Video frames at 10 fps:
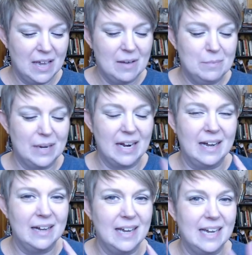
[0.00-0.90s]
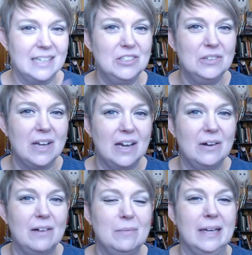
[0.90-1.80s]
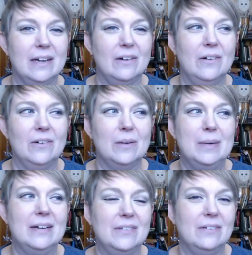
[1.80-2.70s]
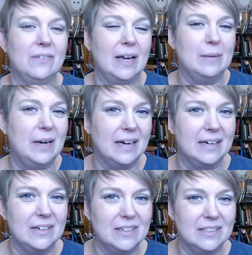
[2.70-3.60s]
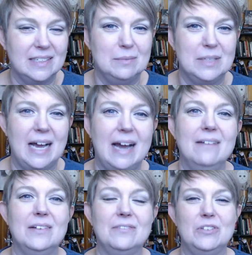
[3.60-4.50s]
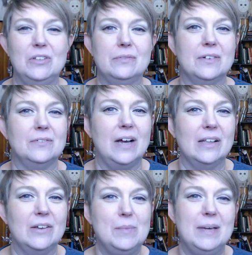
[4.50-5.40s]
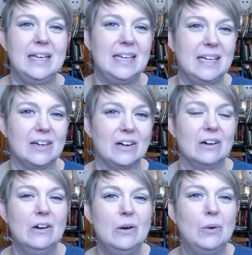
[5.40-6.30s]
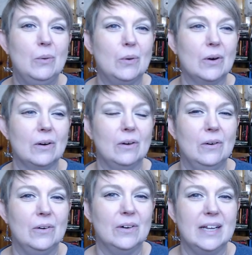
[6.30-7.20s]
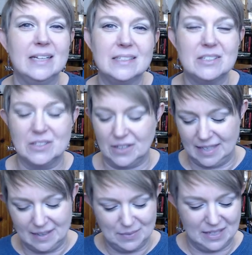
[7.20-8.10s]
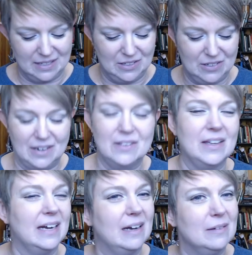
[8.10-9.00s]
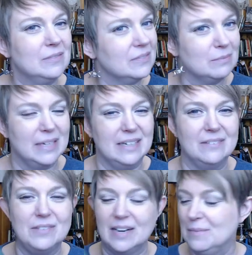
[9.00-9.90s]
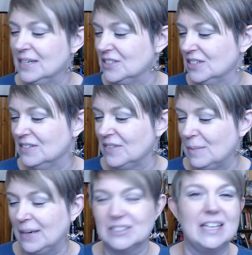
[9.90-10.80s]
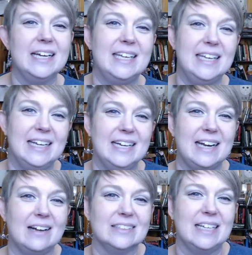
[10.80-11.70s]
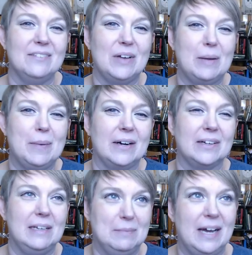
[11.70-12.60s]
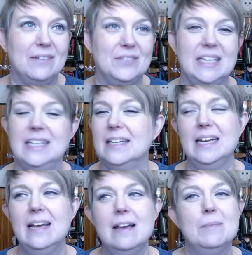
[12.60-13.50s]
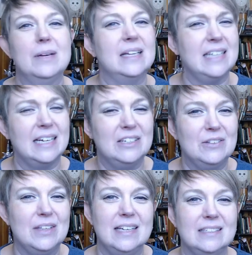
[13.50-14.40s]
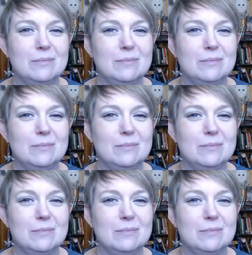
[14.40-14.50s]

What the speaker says: But as you know, I've been on a bit of a vampire deep dive. If you've followed me here or on Instagram, then you know that I've been very much into vampires. Again, I'll say a vampire deep dive again, because I do these